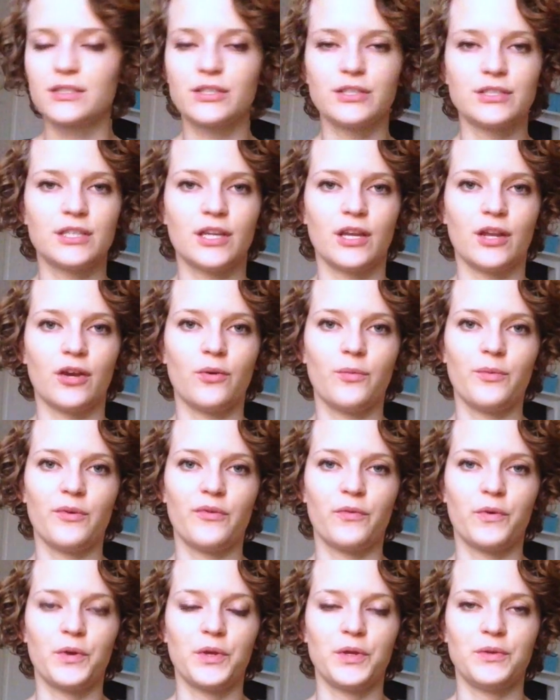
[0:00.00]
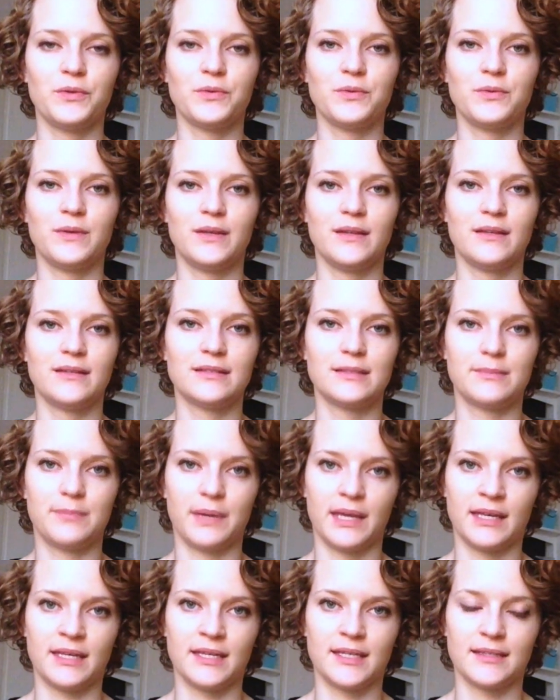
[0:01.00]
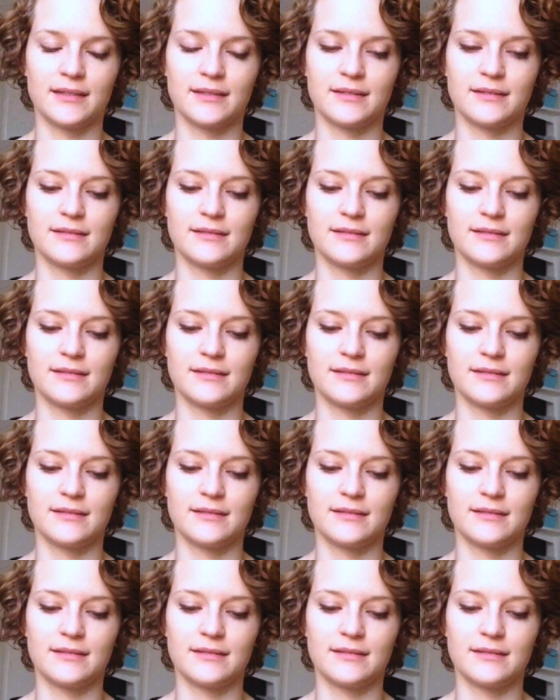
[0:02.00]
good to know before you spend